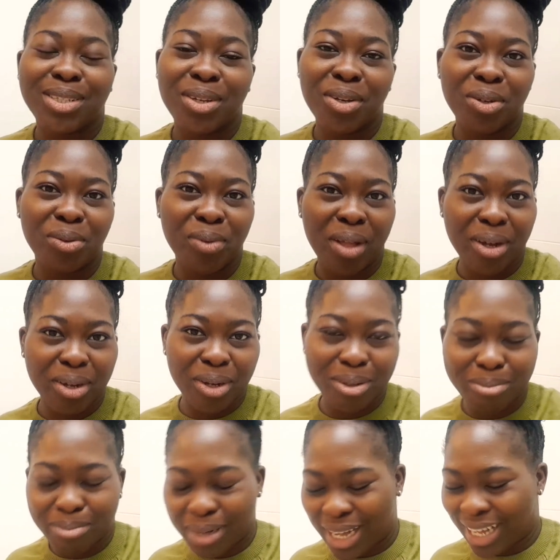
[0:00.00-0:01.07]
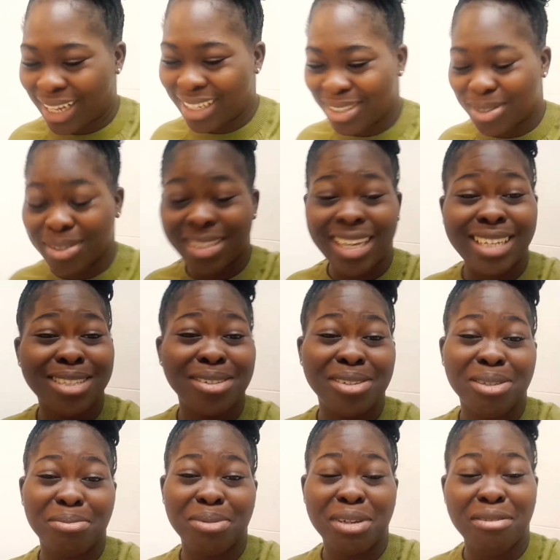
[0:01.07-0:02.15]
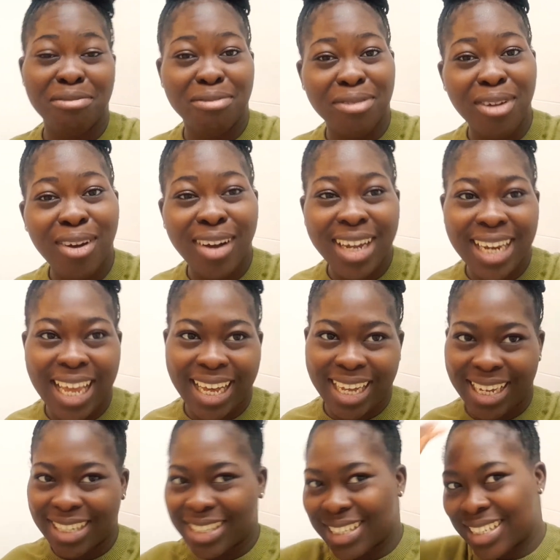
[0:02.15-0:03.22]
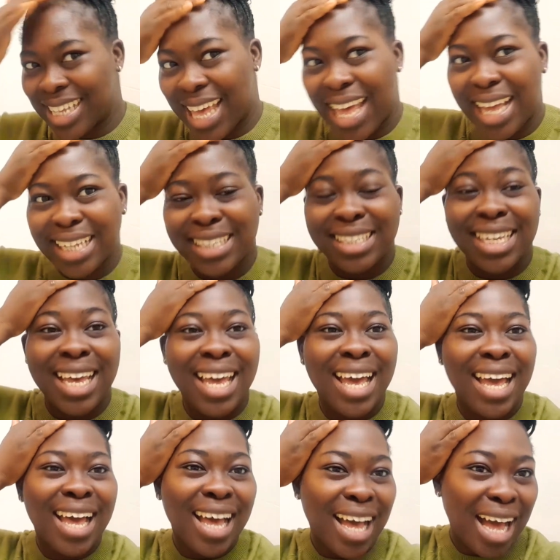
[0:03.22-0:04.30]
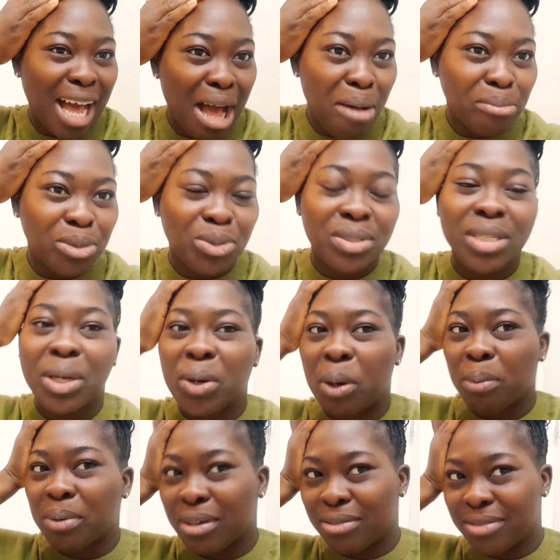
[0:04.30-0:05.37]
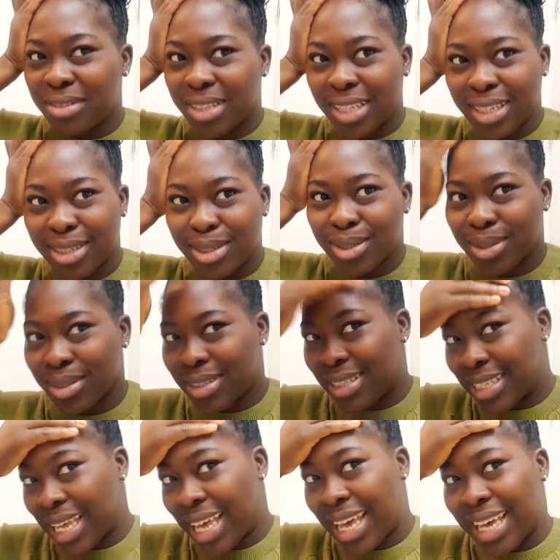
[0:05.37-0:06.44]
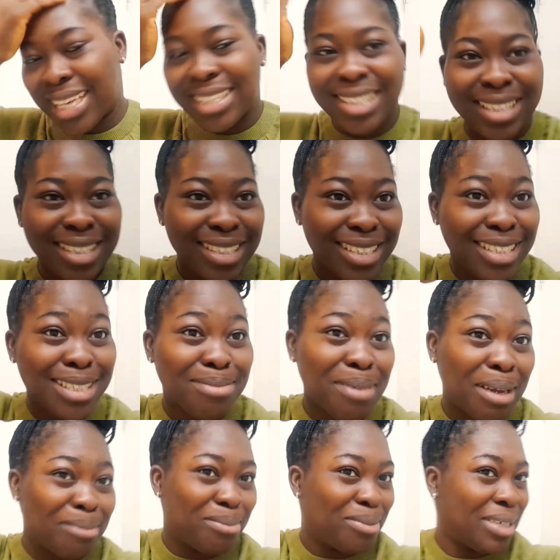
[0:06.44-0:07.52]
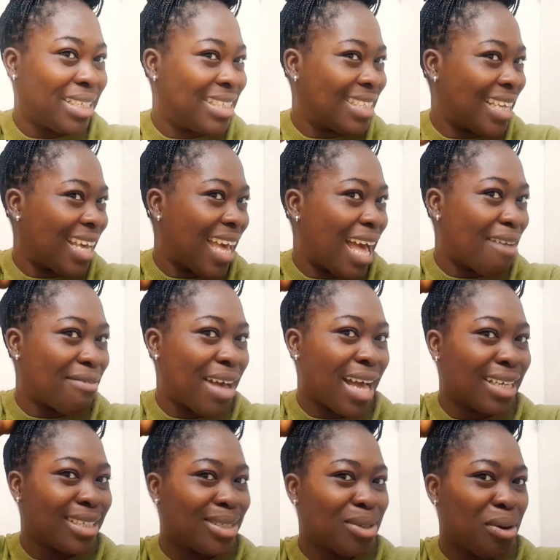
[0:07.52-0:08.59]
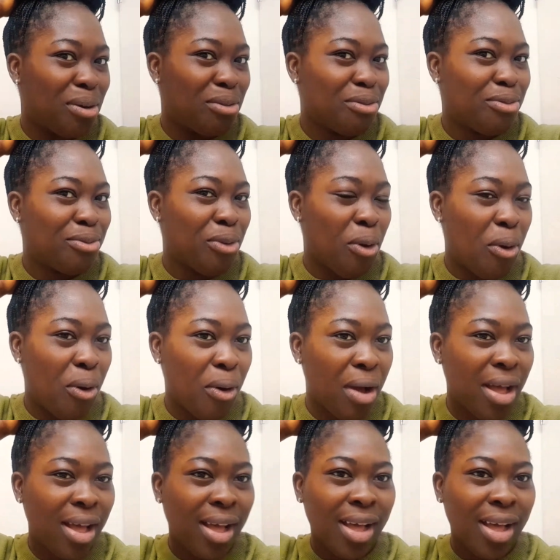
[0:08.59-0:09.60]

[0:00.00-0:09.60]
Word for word: so you're welcome back today is going to be a vlog like i said i'm doing a couple of things today see this my braids eh? i've had it on for